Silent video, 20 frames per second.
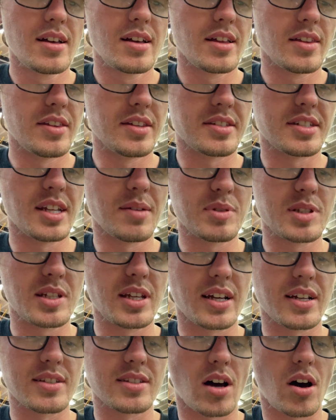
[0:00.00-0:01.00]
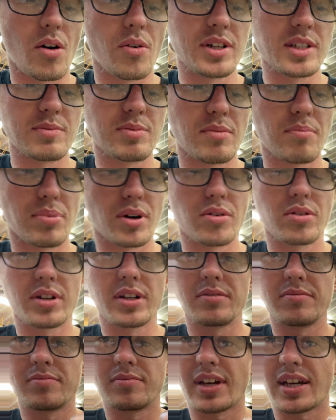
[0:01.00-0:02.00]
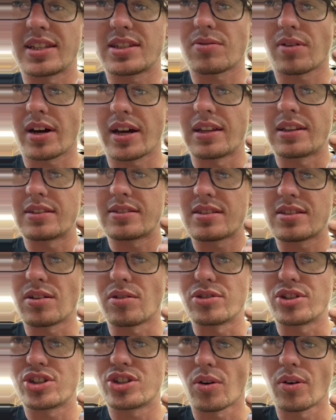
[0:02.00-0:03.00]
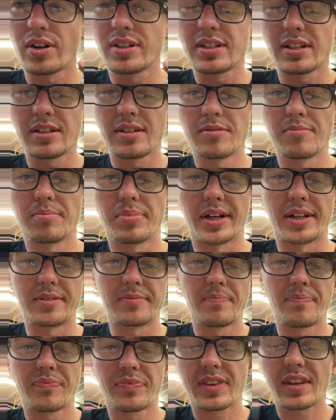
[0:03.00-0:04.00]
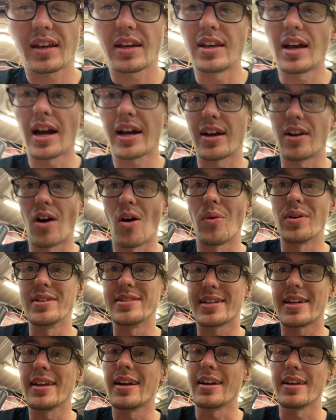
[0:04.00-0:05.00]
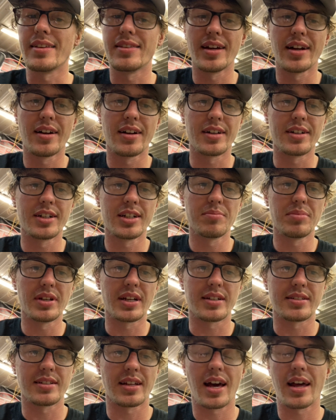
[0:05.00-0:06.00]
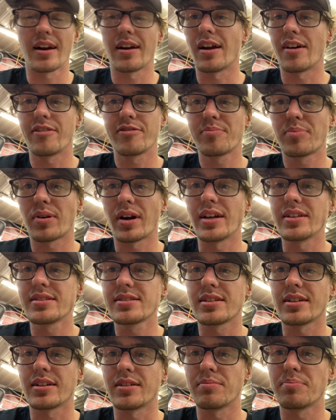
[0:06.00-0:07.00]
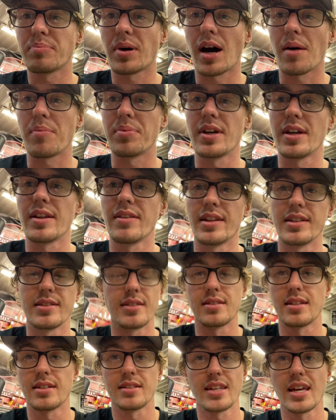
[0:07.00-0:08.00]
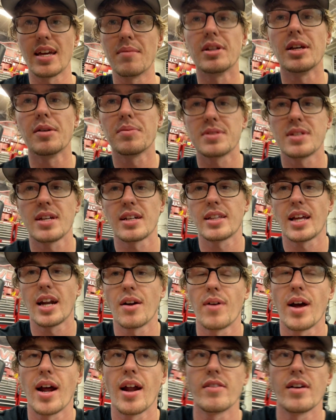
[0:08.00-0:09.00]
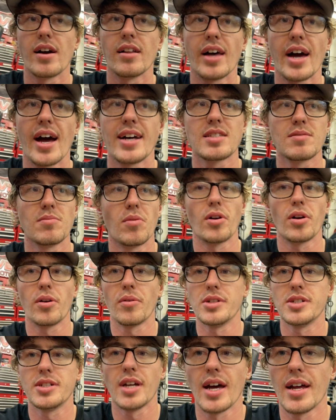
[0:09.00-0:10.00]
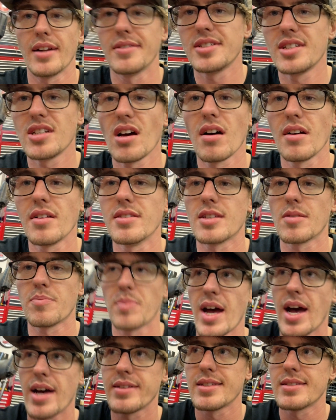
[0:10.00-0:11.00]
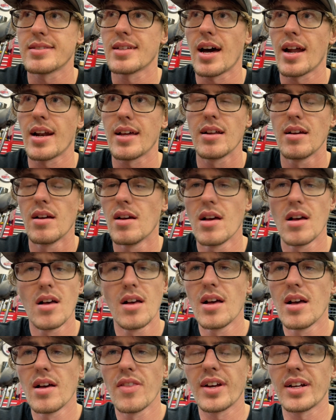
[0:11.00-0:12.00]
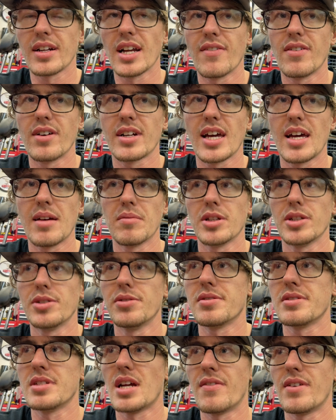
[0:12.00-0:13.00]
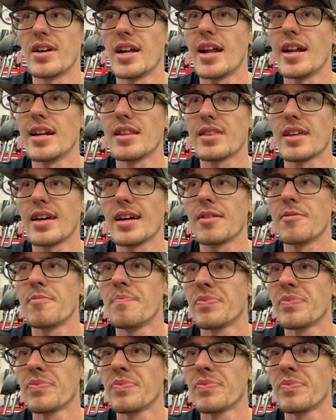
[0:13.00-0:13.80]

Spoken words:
this dipstick has always been broken. That's why it's so short, but I can always get it in there good because it had enough press to pop in. This is the same dipstick that I ran on that last motor, which had tons of passes on it. Thing never came loose, never did anything.